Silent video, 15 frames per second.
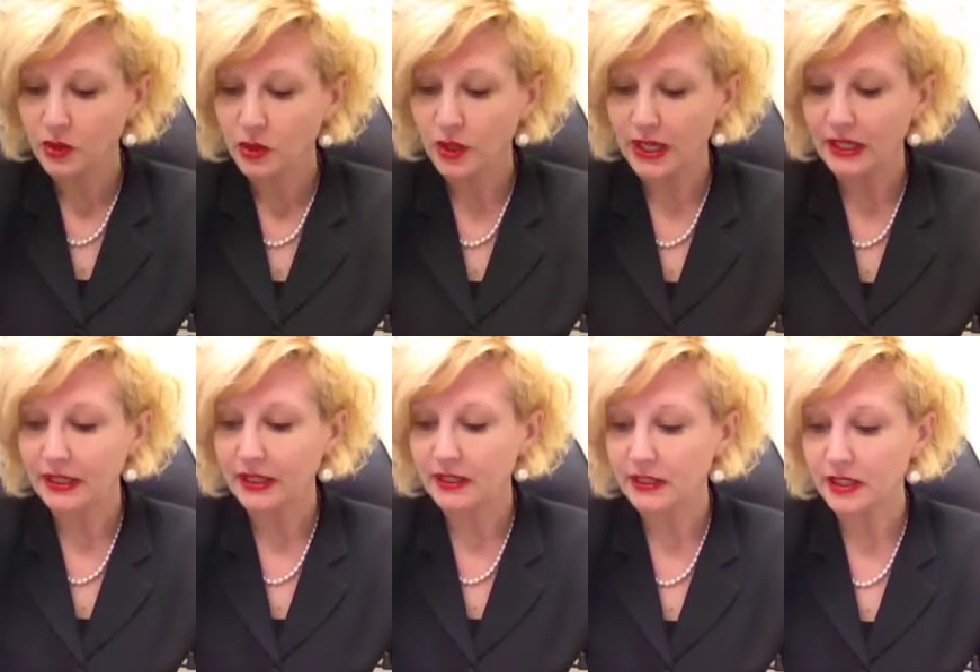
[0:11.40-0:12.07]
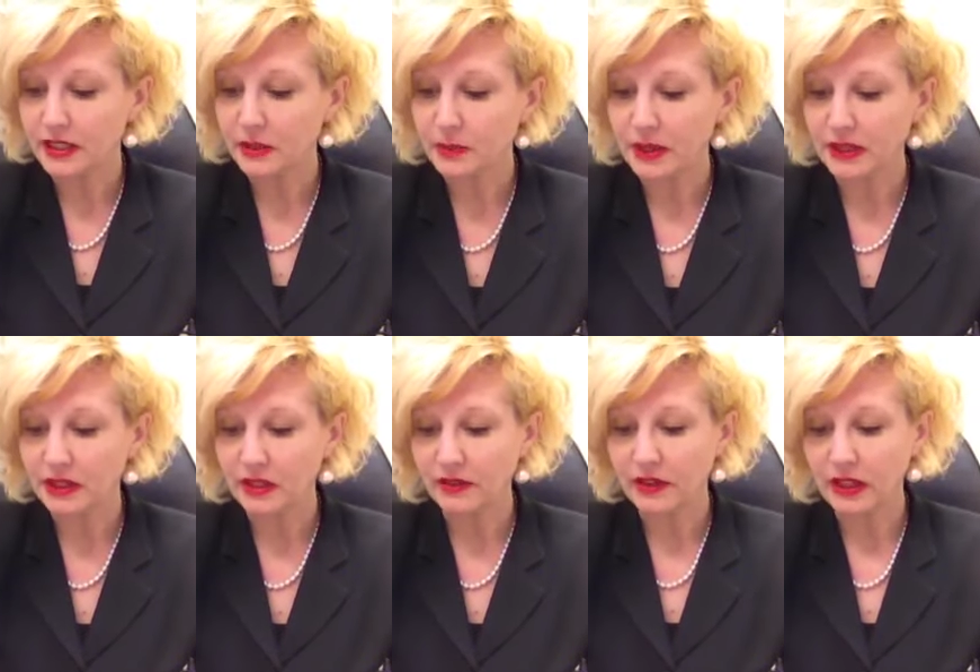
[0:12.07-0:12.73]
Trailing a suspect
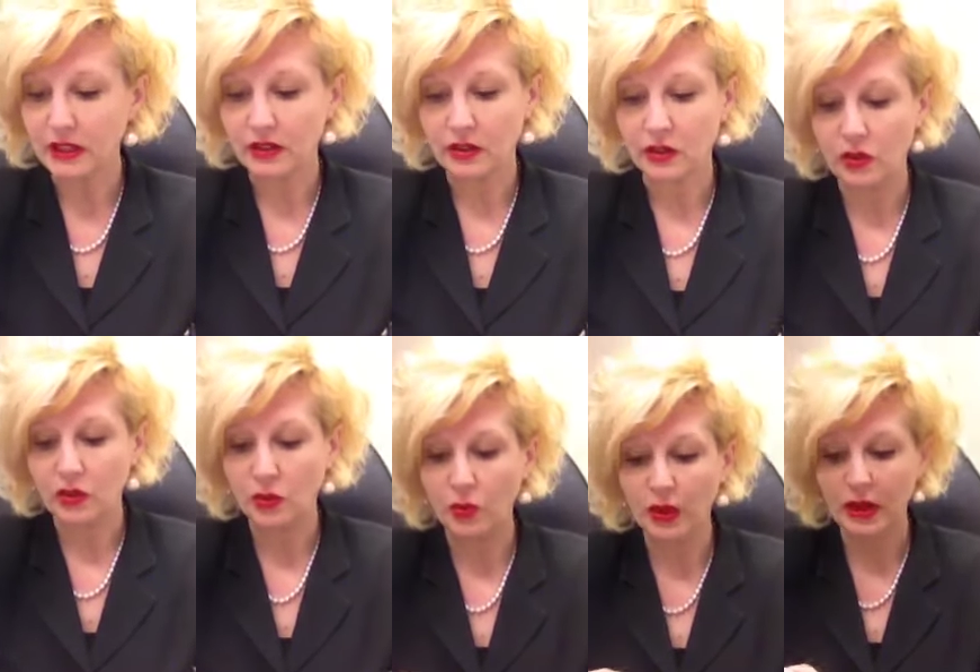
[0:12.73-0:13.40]
in a vehicle.